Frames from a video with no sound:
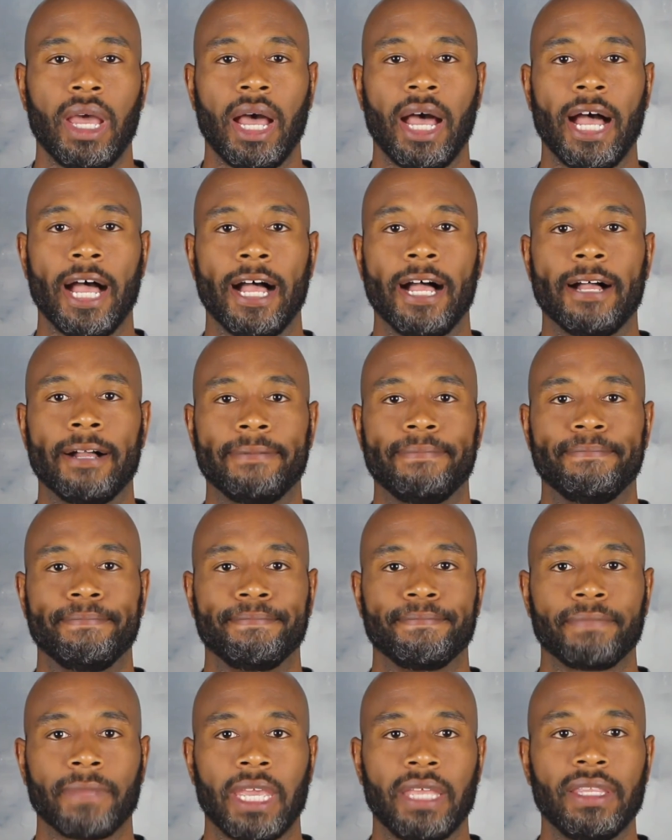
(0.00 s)

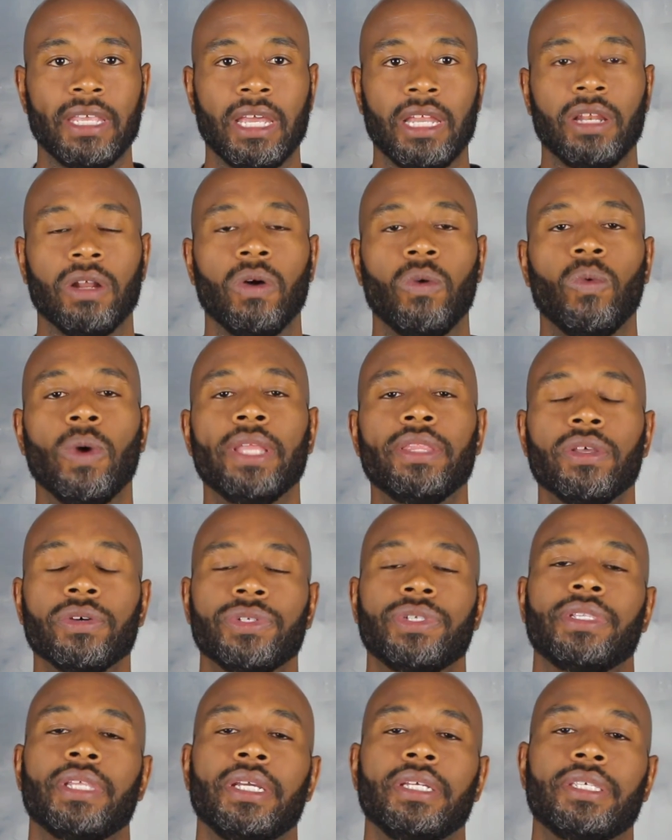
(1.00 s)
and then when
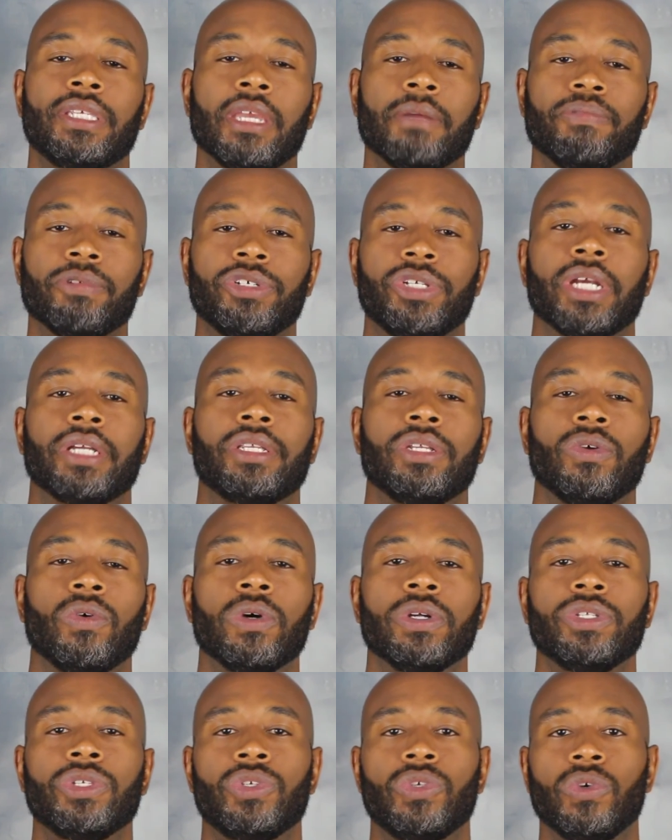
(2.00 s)
those things get projected
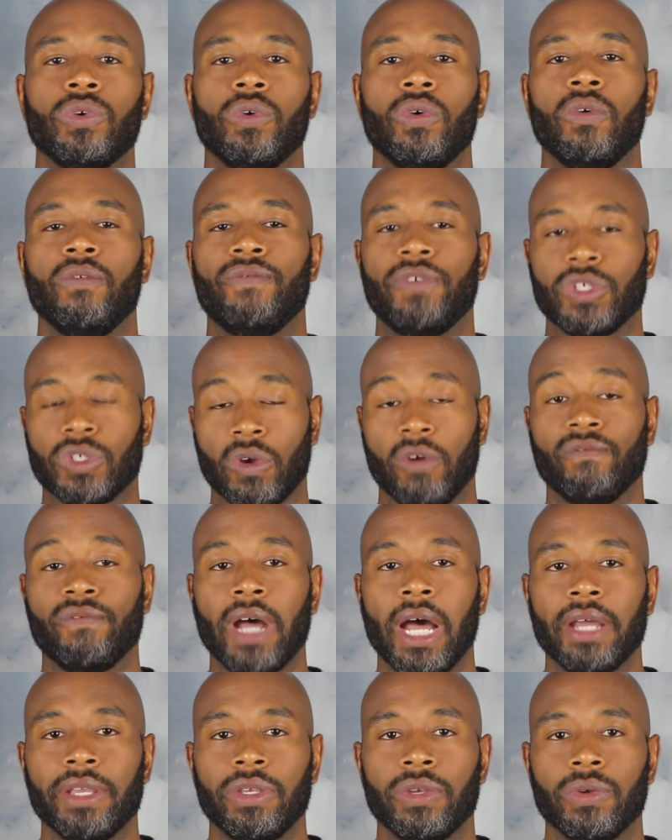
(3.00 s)
onto physical
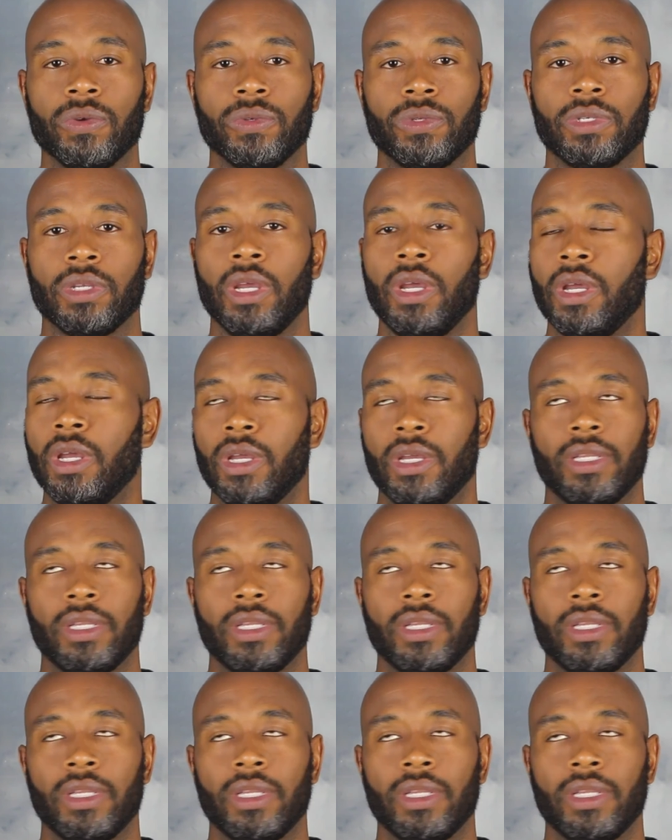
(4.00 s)
values,